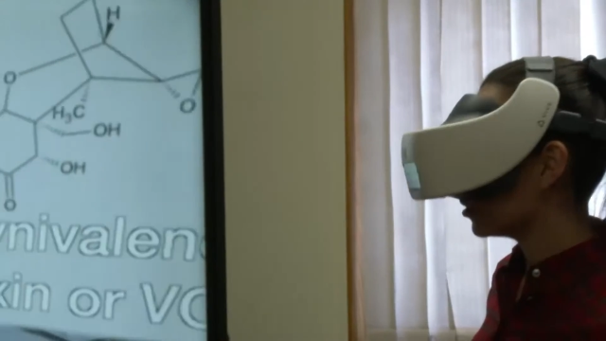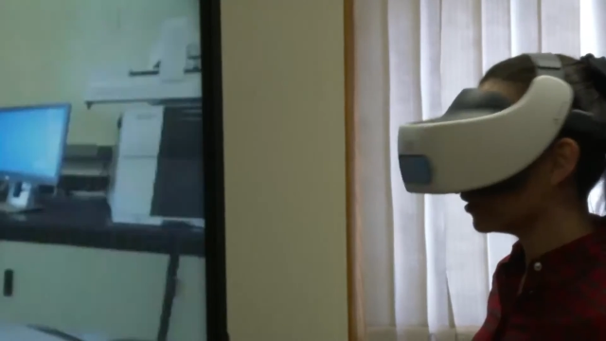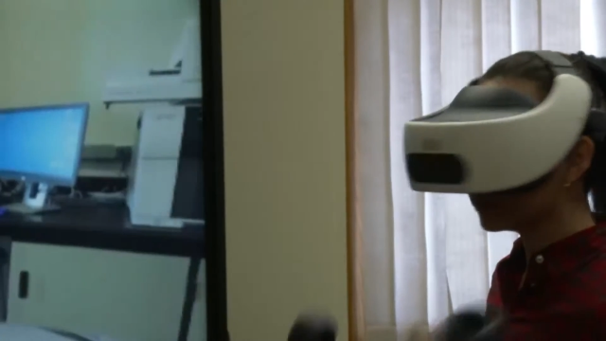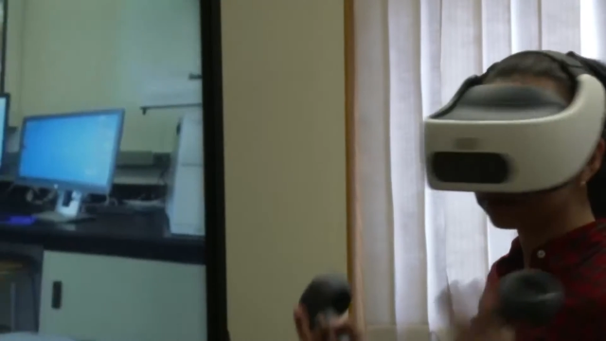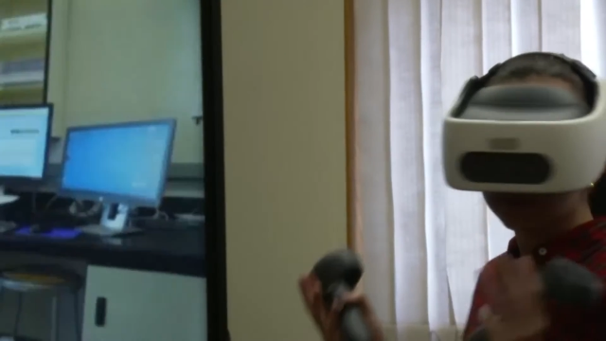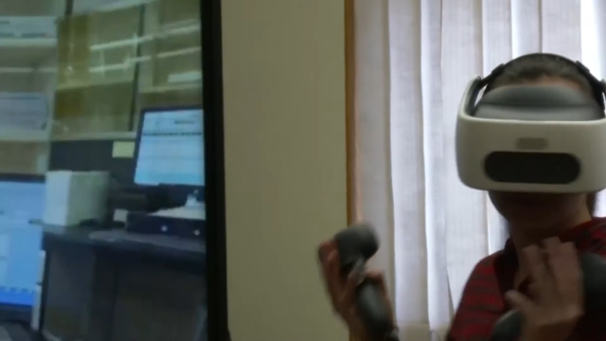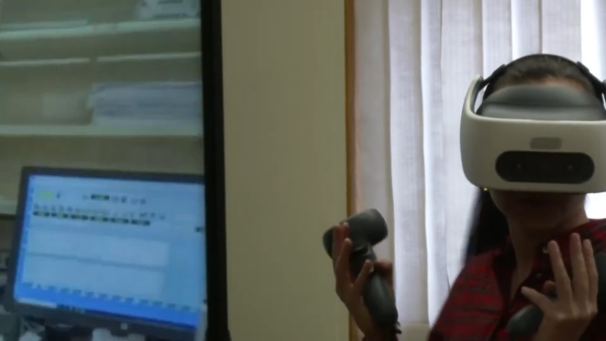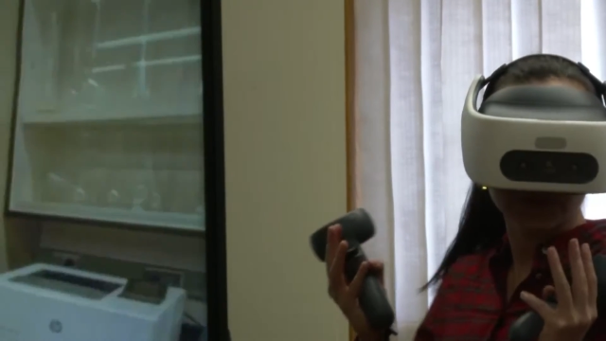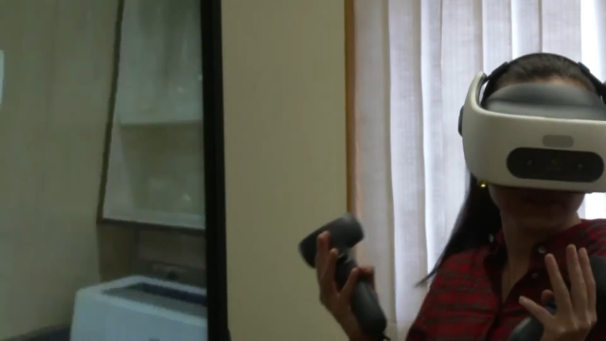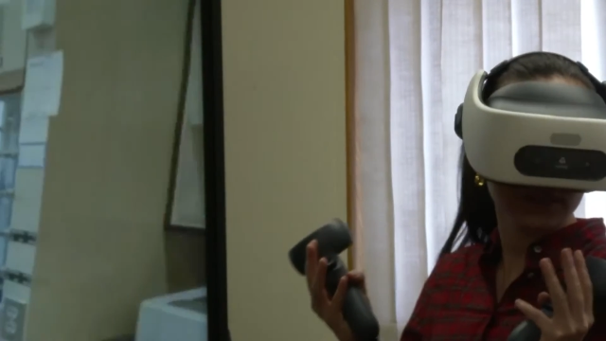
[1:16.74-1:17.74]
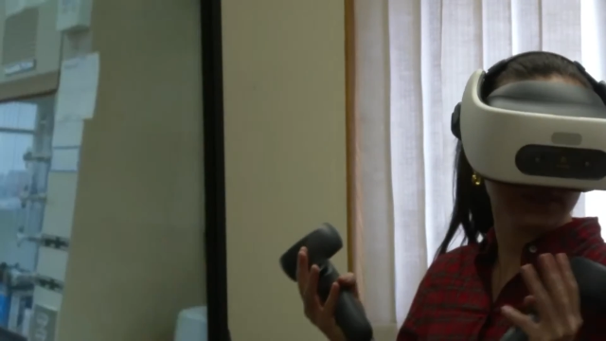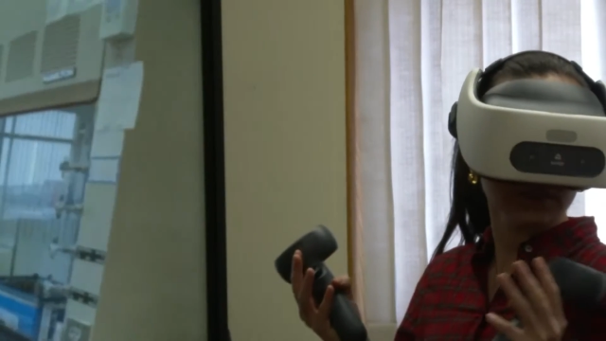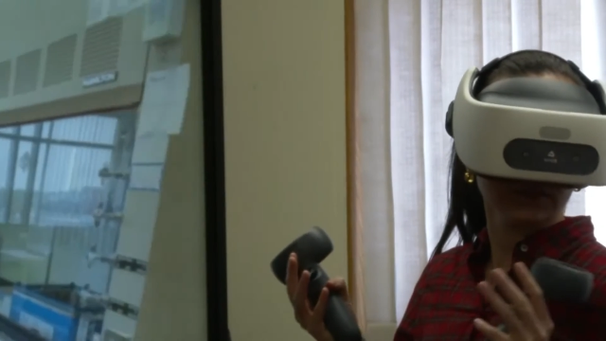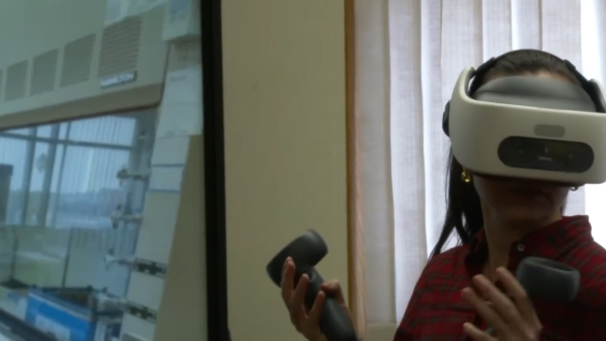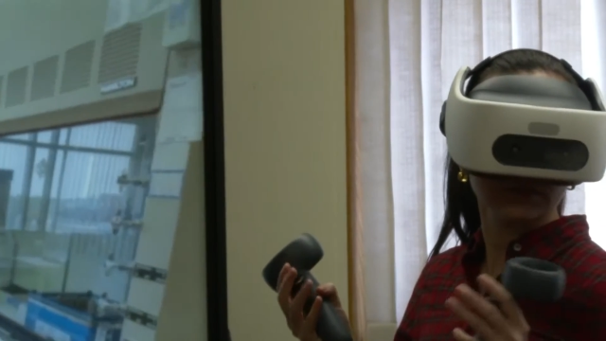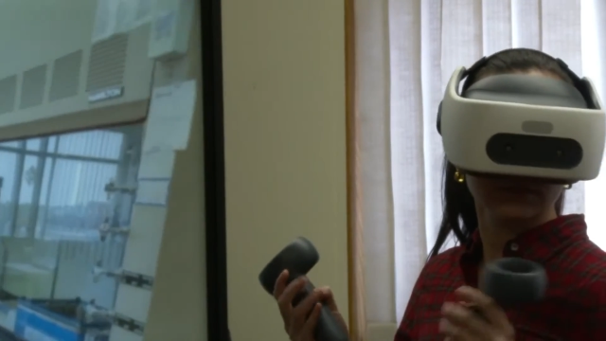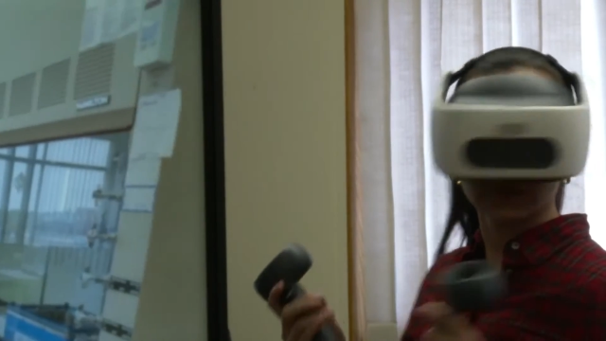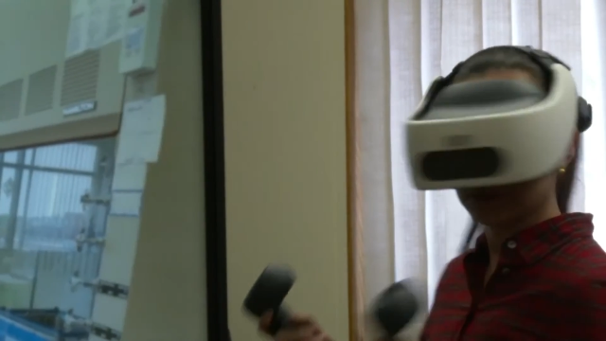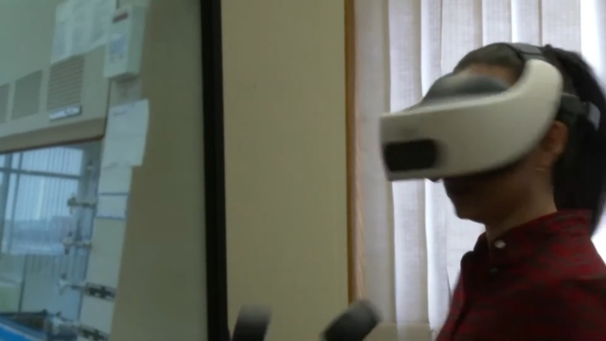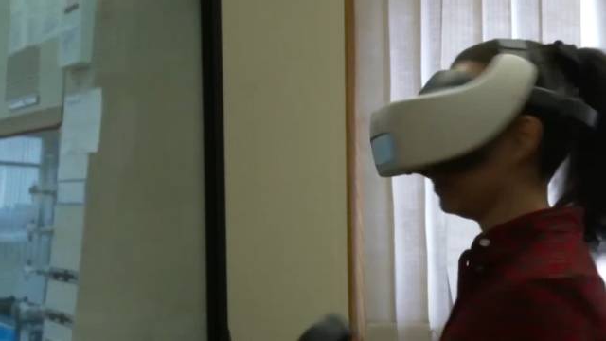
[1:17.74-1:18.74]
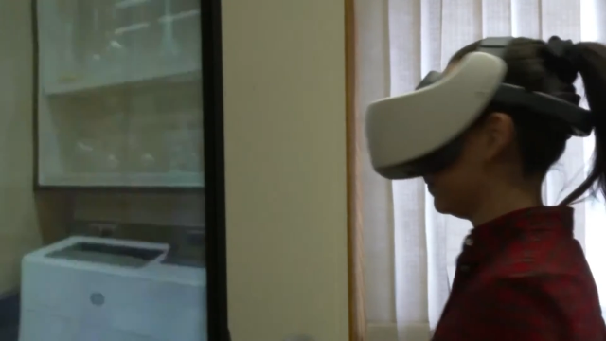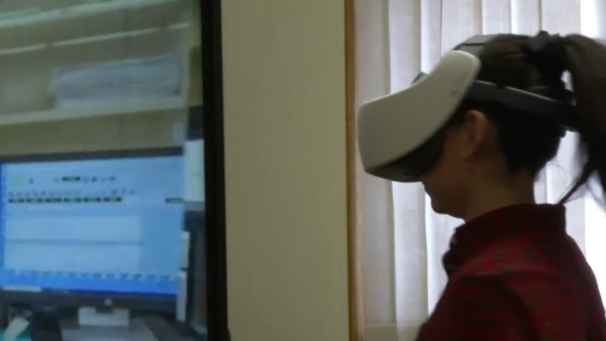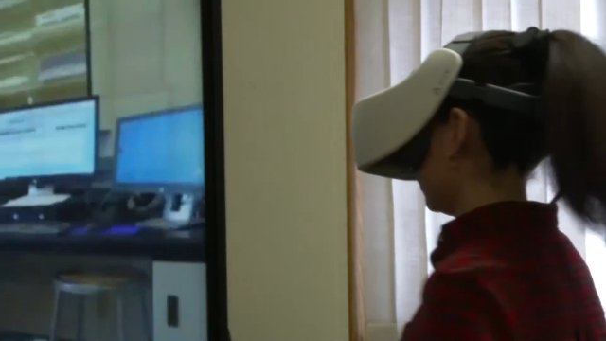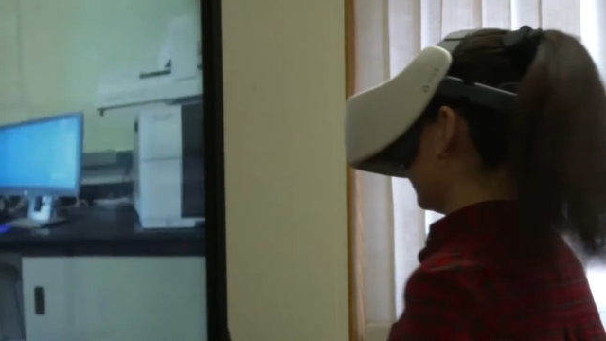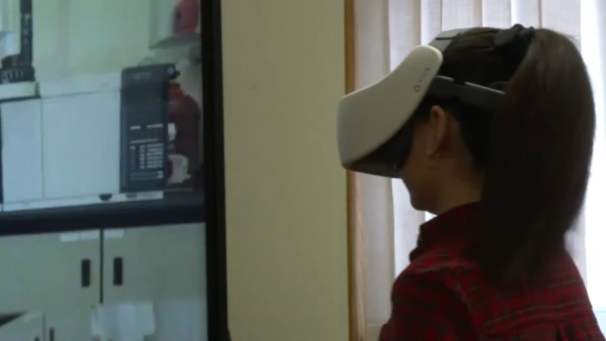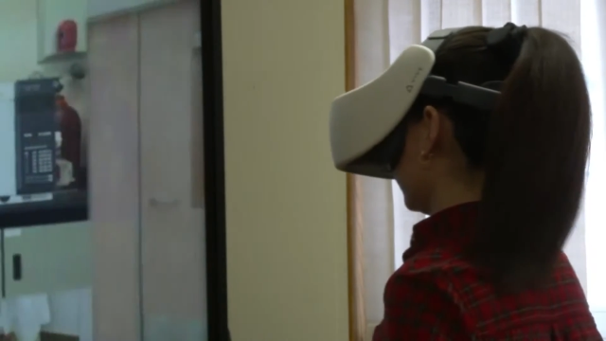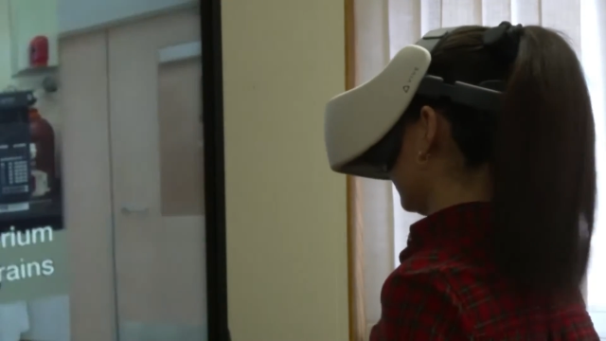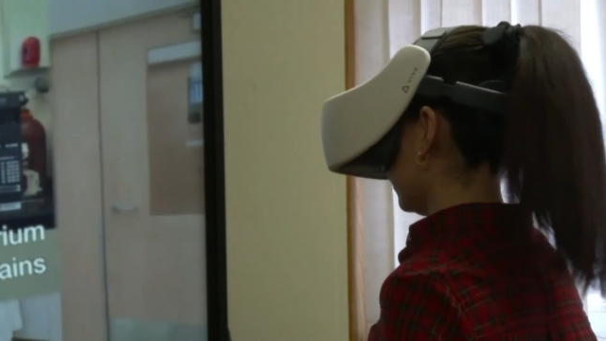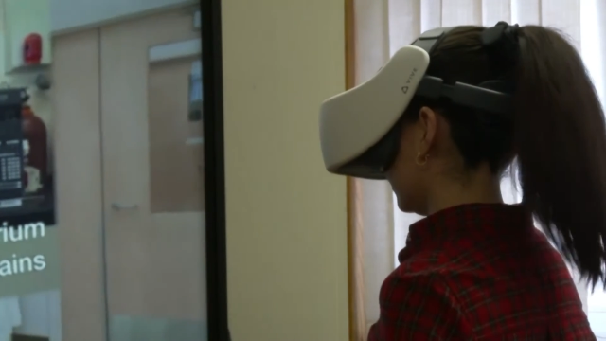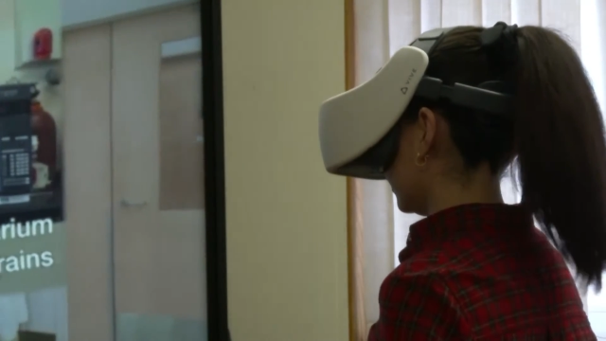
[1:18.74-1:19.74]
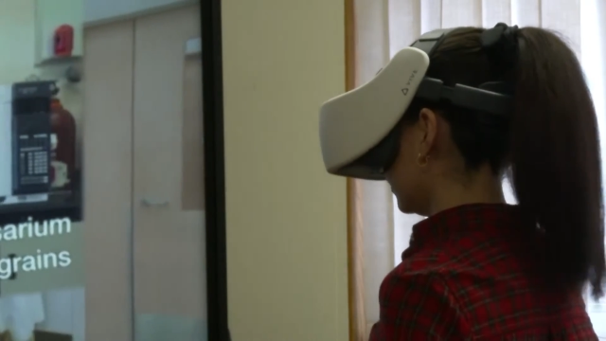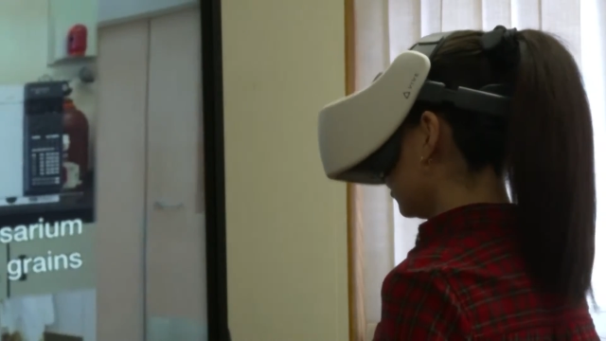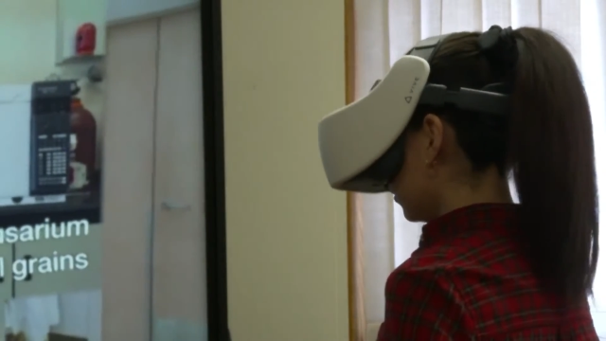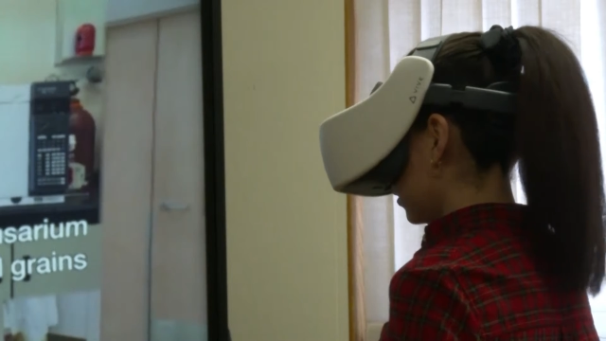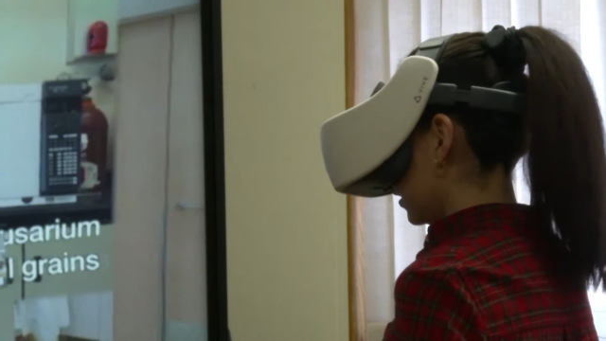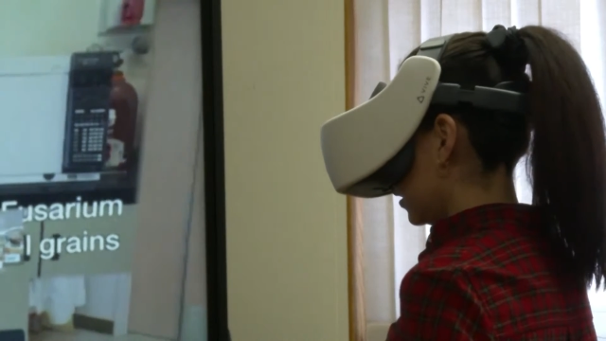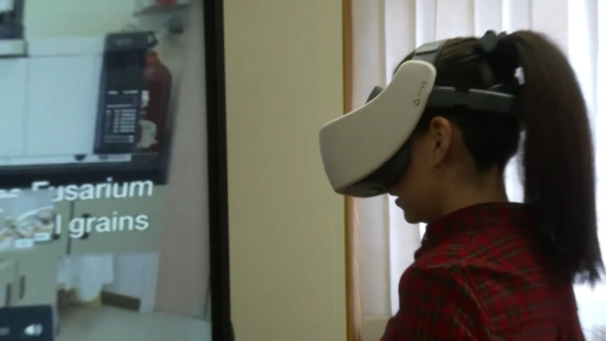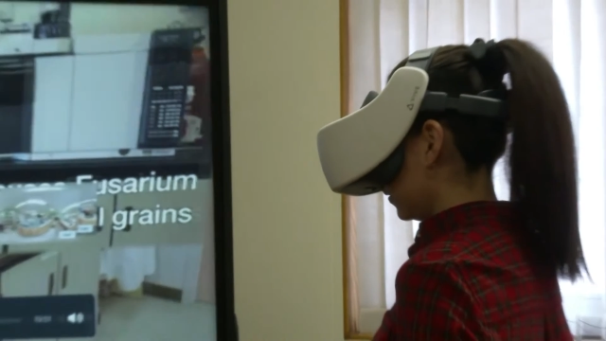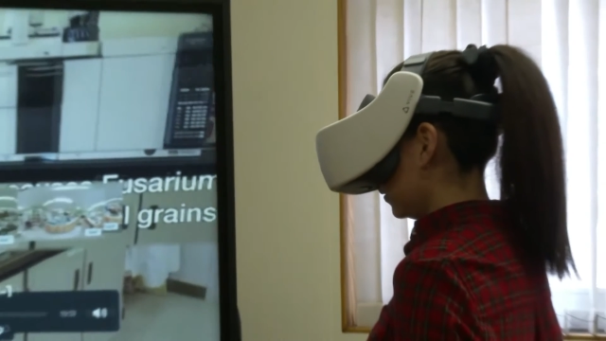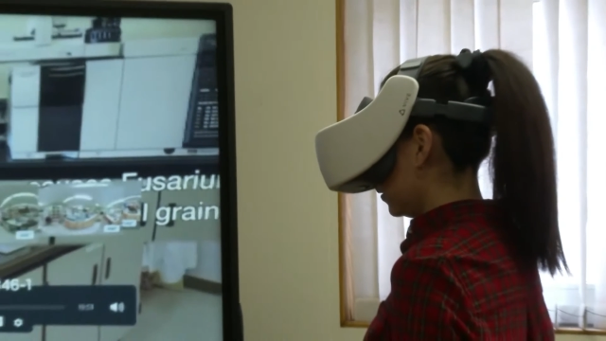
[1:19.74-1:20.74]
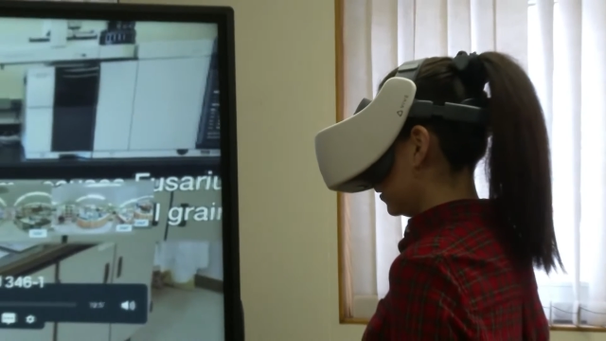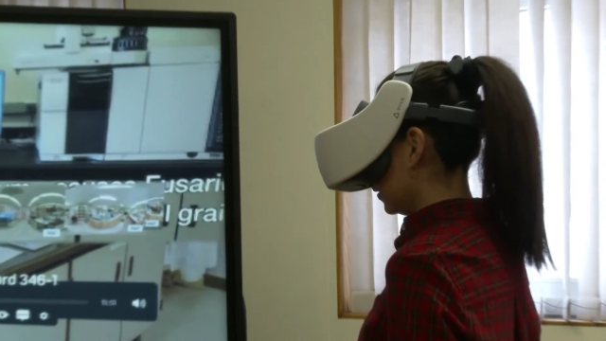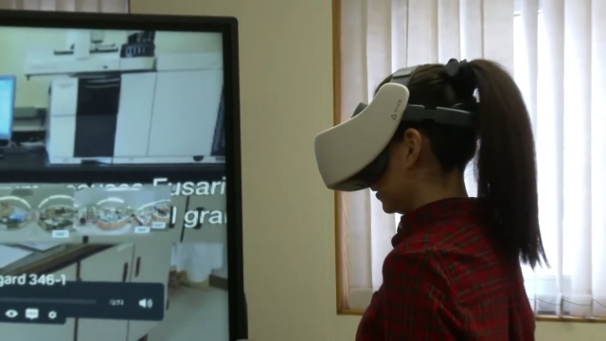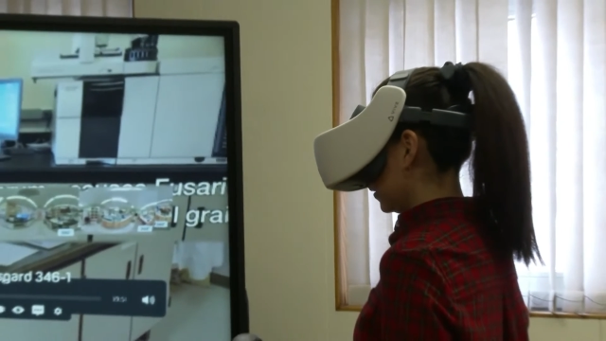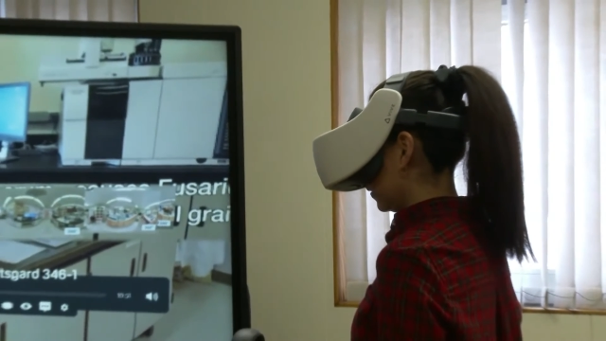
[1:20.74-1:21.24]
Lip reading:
(no speaker visible)